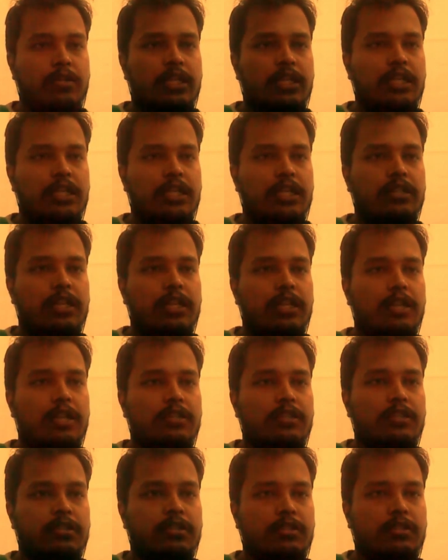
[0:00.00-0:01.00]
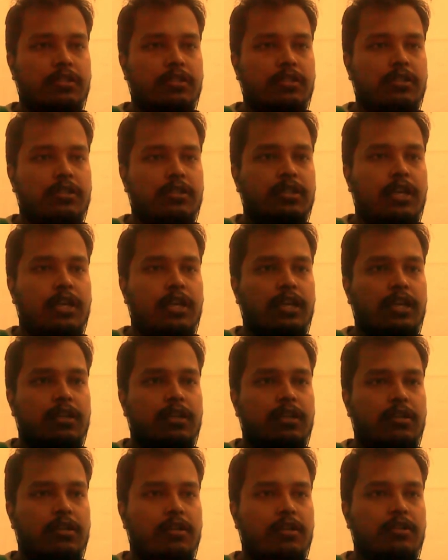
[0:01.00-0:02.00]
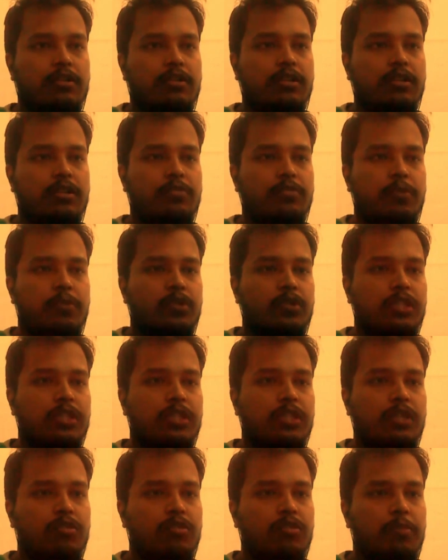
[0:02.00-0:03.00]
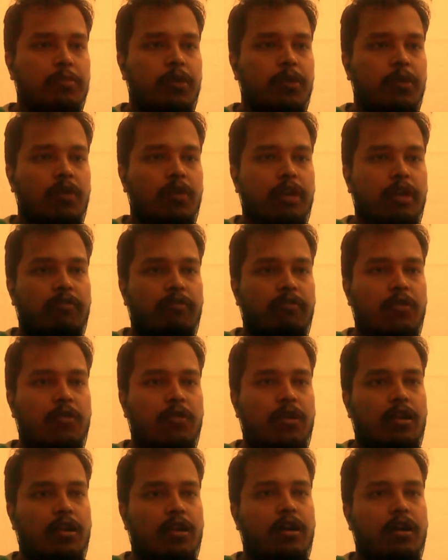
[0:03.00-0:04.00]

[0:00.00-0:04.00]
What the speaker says: He thinks that this position should be okay for